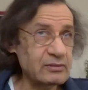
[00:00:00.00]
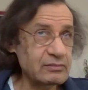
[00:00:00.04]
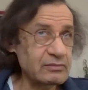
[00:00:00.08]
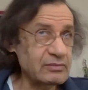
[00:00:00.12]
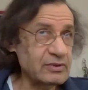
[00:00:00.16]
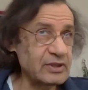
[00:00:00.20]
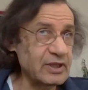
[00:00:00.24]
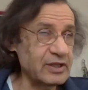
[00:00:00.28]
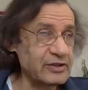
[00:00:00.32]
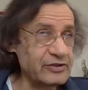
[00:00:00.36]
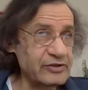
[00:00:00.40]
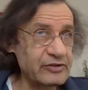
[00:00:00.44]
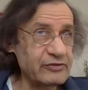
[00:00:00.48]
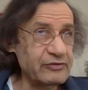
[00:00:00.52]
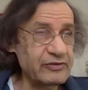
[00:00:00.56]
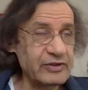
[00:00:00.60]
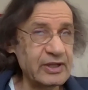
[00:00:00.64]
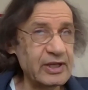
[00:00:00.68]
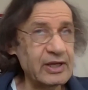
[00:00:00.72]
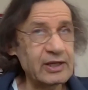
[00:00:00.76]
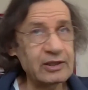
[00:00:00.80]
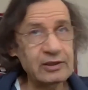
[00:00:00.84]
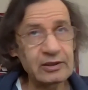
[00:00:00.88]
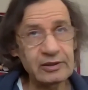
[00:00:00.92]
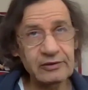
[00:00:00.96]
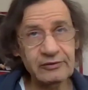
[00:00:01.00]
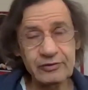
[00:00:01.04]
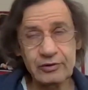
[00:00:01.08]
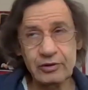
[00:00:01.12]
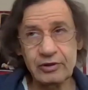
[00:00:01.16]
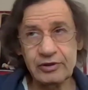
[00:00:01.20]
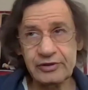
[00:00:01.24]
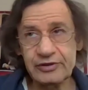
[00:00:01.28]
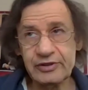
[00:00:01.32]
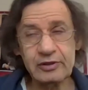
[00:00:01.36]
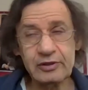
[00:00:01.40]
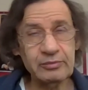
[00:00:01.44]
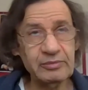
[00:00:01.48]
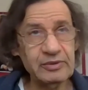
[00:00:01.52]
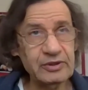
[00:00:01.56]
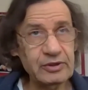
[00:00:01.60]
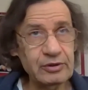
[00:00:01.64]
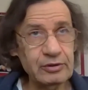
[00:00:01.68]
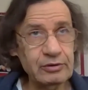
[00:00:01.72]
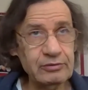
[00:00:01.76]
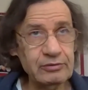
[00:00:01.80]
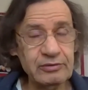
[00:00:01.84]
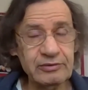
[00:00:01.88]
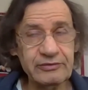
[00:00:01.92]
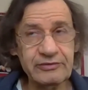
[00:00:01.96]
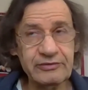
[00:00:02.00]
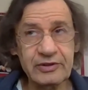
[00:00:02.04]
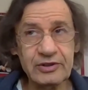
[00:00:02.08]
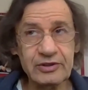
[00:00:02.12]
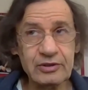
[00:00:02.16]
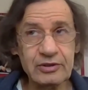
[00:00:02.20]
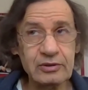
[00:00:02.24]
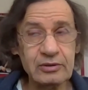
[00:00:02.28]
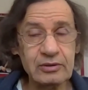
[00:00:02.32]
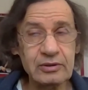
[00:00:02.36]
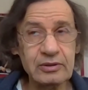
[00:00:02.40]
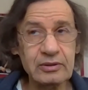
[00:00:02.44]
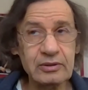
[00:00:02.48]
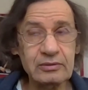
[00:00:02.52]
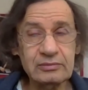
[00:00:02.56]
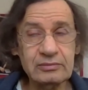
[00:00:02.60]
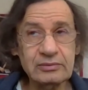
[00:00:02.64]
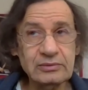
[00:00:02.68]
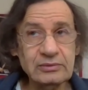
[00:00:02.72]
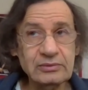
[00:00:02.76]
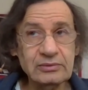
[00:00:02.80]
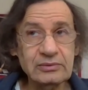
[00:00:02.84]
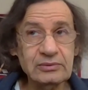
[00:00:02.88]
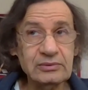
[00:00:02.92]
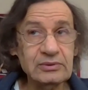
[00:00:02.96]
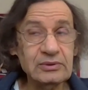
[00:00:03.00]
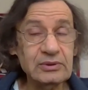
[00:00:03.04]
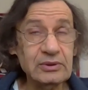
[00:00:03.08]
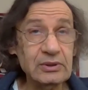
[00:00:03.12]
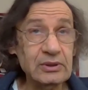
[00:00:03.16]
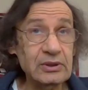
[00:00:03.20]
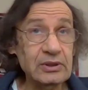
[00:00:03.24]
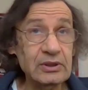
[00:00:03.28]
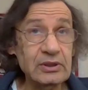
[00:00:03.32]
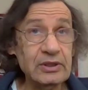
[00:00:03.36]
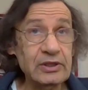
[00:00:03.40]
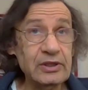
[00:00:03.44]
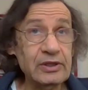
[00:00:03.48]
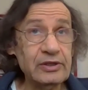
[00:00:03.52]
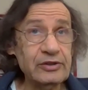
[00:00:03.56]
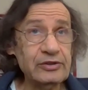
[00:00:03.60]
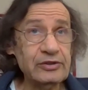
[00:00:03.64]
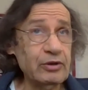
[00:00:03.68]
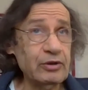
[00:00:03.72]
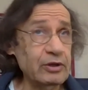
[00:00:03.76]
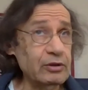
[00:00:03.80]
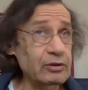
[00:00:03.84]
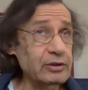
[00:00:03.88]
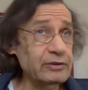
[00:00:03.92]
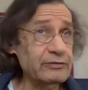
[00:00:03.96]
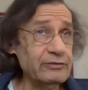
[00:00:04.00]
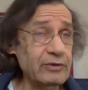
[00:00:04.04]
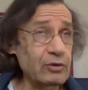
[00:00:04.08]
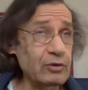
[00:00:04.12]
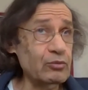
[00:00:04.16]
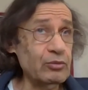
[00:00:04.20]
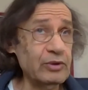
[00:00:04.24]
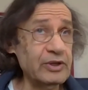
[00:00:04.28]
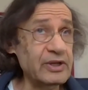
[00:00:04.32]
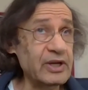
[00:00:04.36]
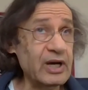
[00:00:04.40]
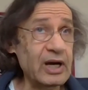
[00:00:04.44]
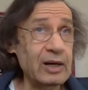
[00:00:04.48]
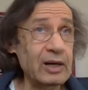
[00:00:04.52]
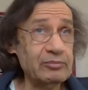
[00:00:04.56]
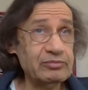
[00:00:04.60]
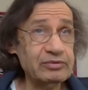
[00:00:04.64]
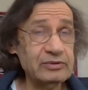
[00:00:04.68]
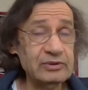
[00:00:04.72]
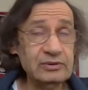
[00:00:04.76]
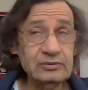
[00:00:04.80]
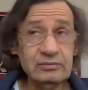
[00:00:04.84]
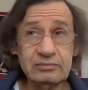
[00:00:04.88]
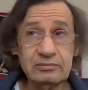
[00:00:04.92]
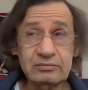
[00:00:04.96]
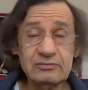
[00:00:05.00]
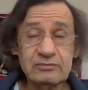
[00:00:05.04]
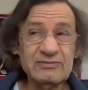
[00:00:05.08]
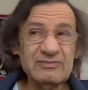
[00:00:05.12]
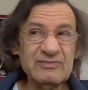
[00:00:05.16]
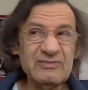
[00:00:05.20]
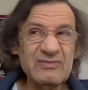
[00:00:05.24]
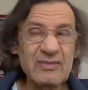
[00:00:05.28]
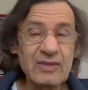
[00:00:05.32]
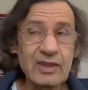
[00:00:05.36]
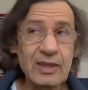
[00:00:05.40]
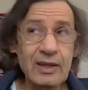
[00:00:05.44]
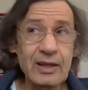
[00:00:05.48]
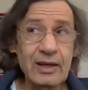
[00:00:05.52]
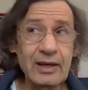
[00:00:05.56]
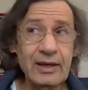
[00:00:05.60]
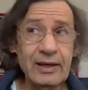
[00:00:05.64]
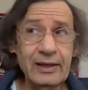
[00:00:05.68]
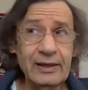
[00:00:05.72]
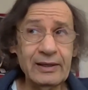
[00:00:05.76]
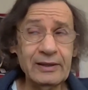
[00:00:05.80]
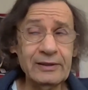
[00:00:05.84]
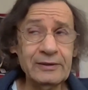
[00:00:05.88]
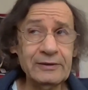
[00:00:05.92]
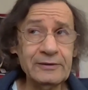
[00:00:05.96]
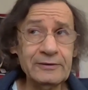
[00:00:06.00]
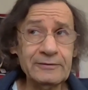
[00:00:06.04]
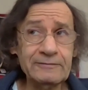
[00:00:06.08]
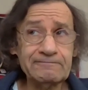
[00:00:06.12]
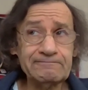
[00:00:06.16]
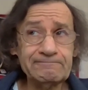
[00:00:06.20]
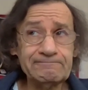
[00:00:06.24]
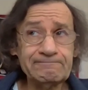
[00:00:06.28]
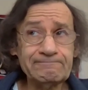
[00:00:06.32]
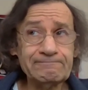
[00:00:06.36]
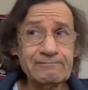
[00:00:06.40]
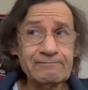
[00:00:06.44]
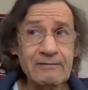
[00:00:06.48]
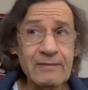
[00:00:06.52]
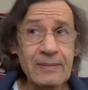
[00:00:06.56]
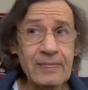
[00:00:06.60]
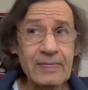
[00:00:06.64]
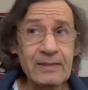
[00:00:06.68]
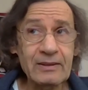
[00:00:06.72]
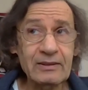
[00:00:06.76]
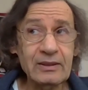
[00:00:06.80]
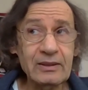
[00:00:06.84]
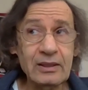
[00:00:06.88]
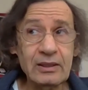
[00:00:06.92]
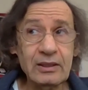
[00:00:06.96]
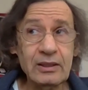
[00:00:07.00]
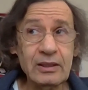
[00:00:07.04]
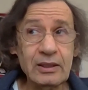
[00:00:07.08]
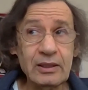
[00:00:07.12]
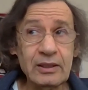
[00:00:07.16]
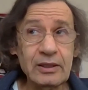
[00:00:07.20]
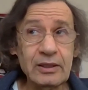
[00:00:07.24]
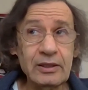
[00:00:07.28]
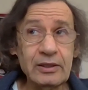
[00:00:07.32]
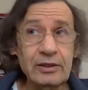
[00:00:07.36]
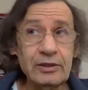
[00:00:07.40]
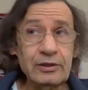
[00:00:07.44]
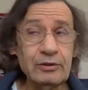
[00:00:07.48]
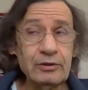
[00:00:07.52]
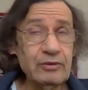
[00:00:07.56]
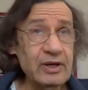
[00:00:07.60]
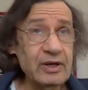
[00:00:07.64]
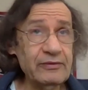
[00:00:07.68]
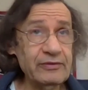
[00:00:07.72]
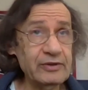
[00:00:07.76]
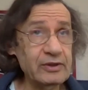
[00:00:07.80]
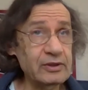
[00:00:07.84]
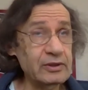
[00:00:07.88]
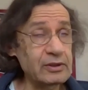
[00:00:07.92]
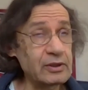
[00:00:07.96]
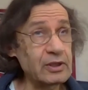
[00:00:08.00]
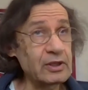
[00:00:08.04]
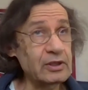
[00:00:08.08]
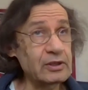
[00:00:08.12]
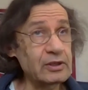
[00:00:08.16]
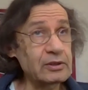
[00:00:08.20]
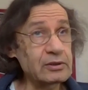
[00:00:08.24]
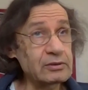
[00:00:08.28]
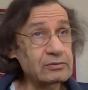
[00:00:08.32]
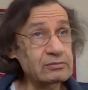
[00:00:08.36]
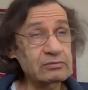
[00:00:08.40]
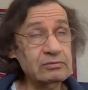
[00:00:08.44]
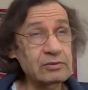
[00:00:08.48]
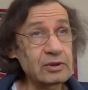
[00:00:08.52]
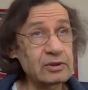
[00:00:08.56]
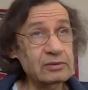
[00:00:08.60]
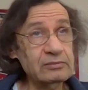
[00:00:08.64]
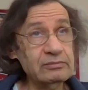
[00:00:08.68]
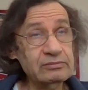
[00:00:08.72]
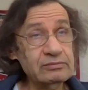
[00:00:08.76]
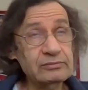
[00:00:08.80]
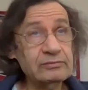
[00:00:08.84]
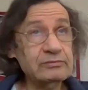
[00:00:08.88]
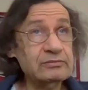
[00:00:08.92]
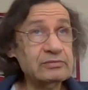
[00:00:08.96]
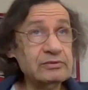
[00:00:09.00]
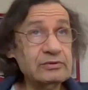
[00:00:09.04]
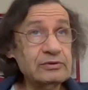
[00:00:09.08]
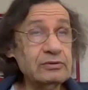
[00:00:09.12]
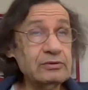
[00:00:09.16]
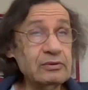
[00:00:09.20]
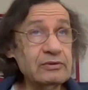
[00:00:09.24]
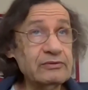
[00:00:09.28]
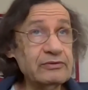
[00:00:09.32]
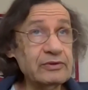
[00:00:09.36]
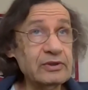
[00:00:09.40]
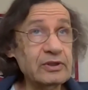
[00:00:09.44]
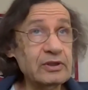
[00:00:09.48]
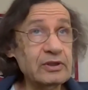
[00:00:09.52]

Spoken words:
In case of Fidelio, of course, there'll be 2 revisions. So he only wrote one opera, and you have a sort of